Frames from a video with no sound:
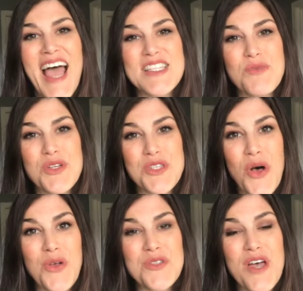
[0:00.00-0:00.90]
as a
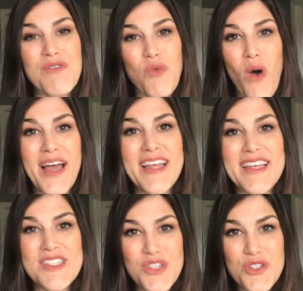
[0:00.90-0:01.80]
result of what
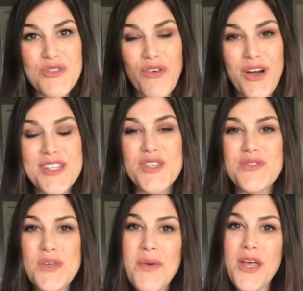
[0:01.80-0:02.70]
is searched for. So if
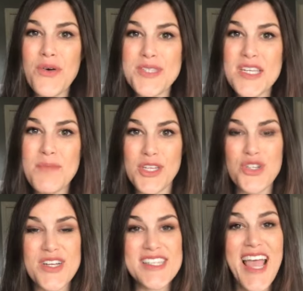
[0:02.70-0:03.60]
someone goes into
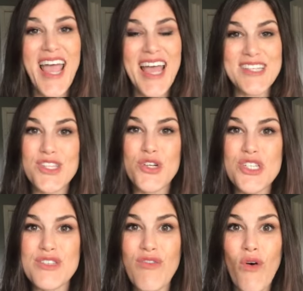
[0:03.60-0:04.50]
Pinterest and
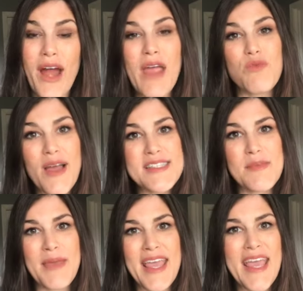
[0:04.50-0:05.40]
searches for a
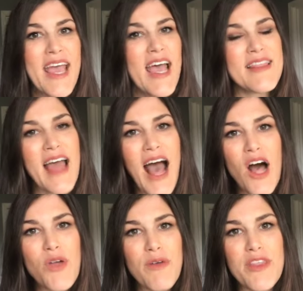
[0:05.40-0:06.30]
recipe, the
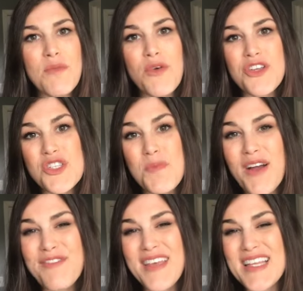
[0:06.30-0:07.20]
algorithm or their
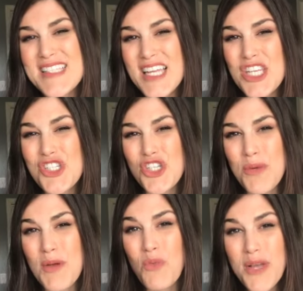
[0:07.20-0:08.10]
Smart Feed is going to
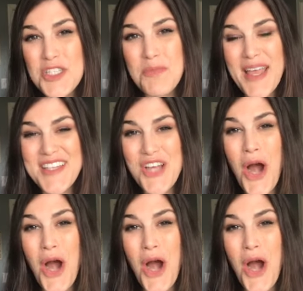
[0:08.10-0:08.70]
determine which pins